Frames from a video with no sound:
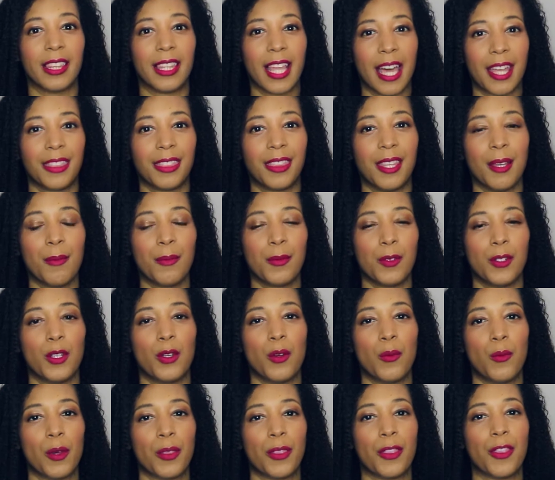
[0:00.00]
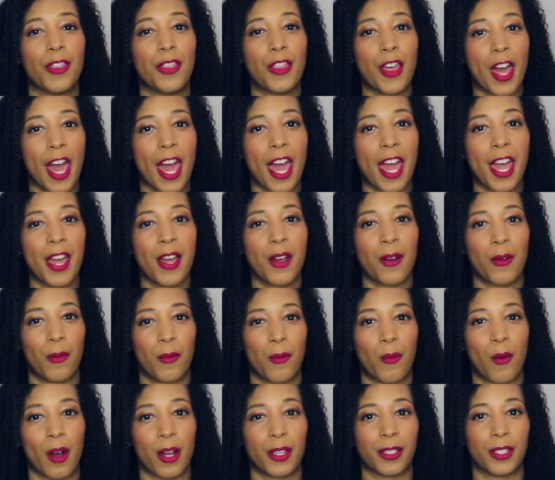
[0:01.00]
Let them do what they
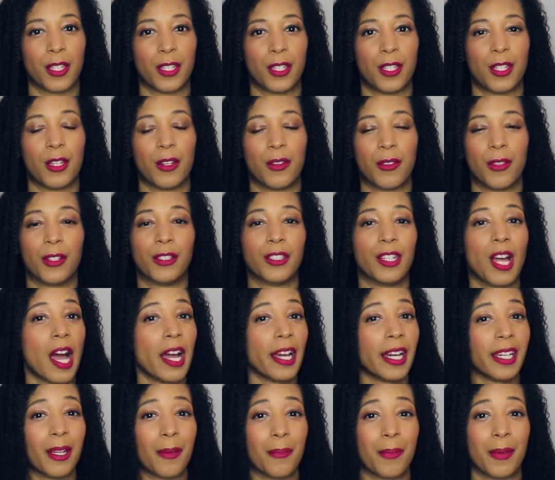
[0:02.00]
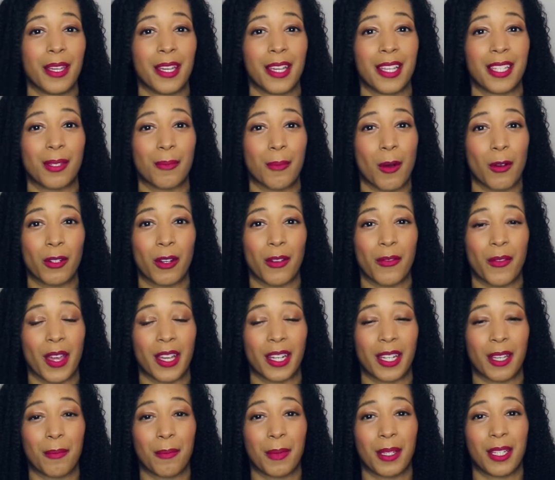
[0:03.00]
want to do. They're not going to be as
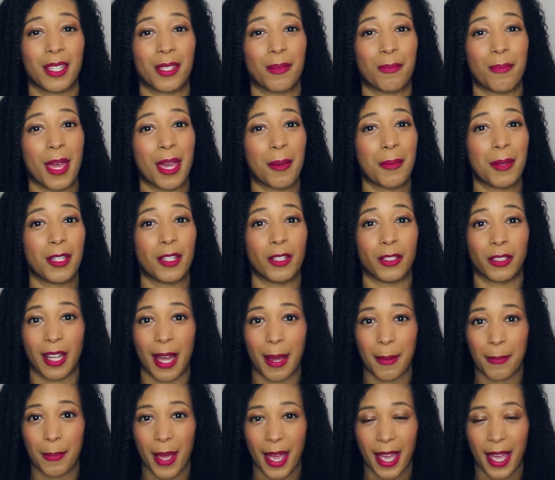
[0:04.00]
motivated because maybe you're not